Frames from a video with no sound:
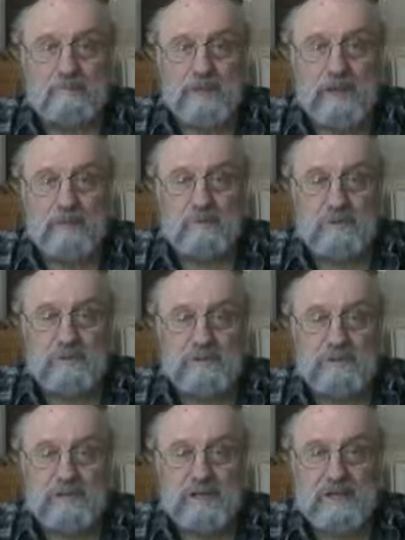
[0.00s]
we
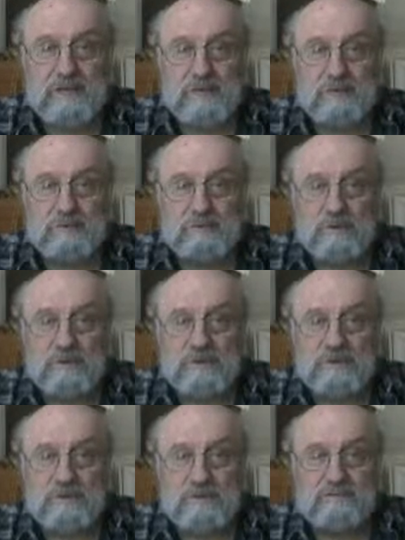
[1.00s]
understand human
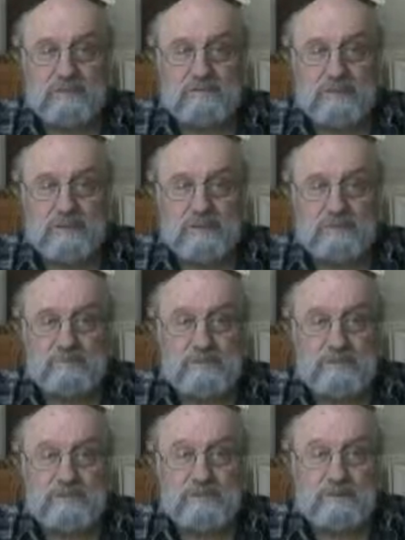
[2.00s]
motives enough to be a little bit
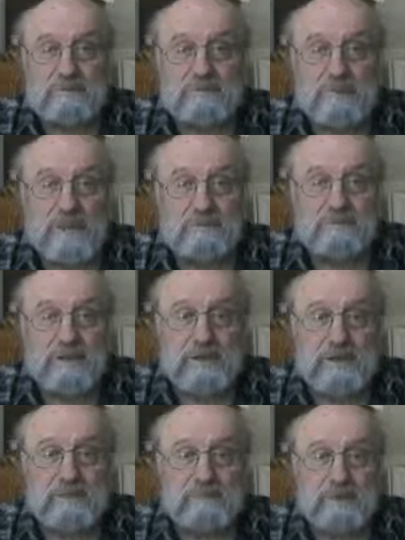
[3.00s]
disturbed by it
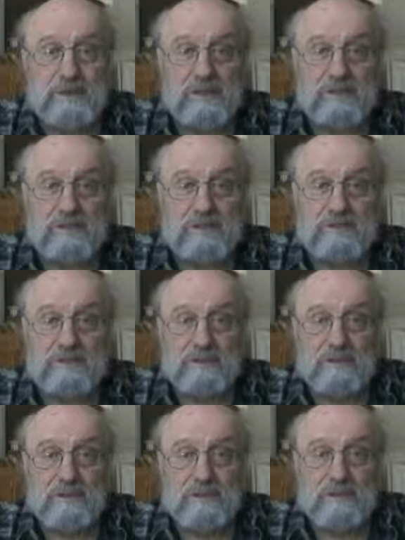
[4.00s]
because, my goodness,
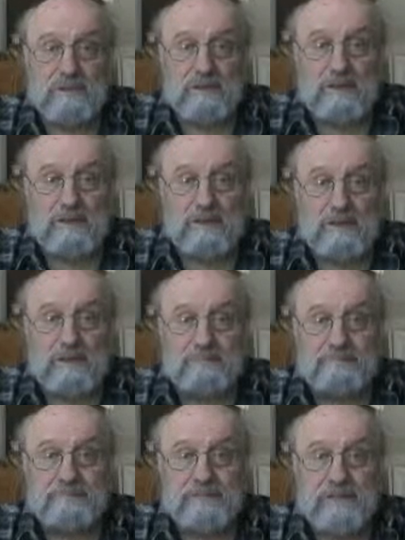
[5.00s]

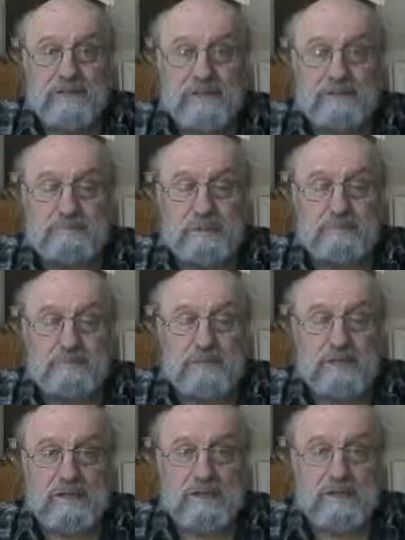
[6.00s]
these people
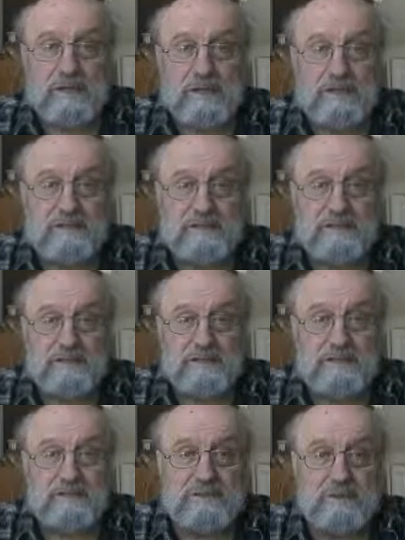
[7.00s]
make a lot of
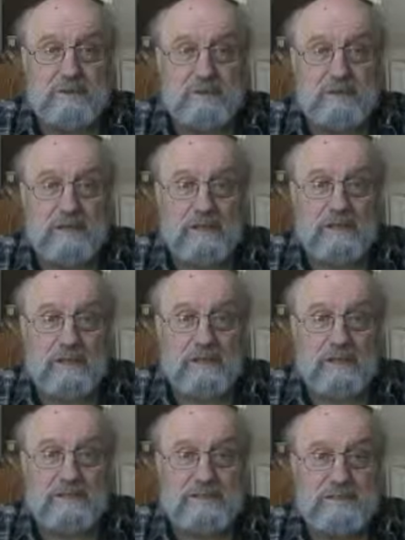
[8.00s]
decisions, and they make a lot of
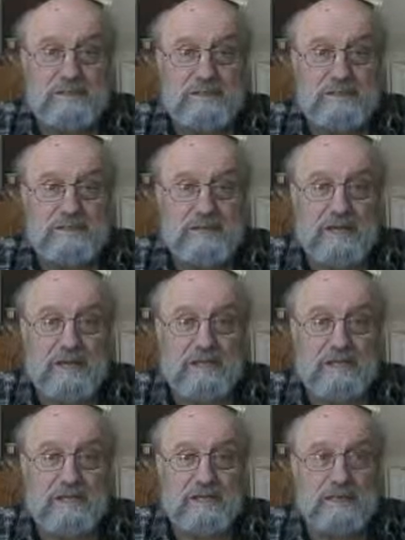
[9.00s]
decisions
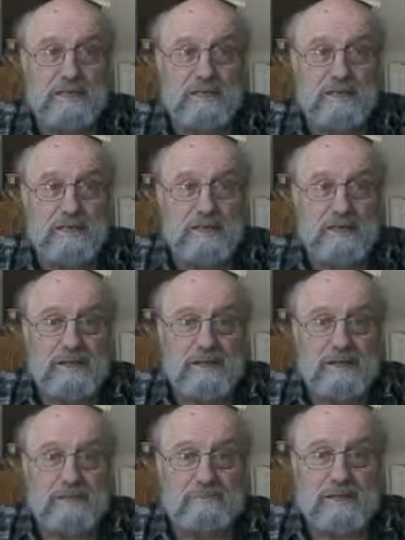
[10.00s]
that
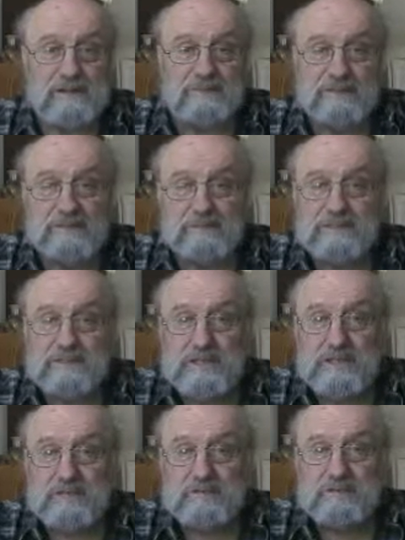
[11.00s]
benefit
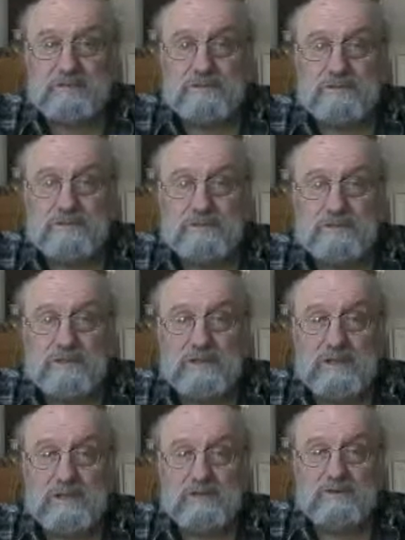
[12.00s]
themselves.
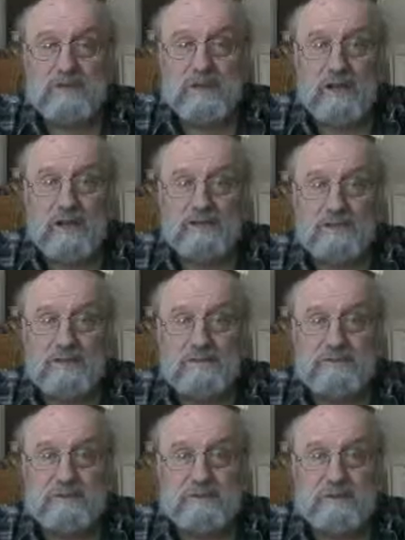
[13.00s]
And very often in
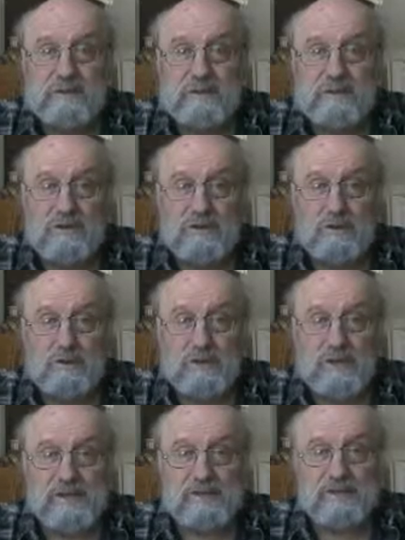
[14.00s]
certain
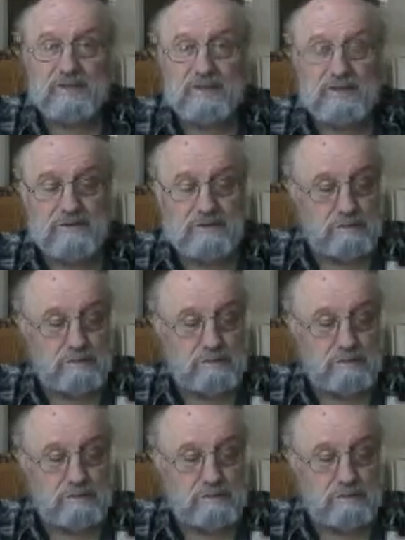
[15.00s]
corporations, there's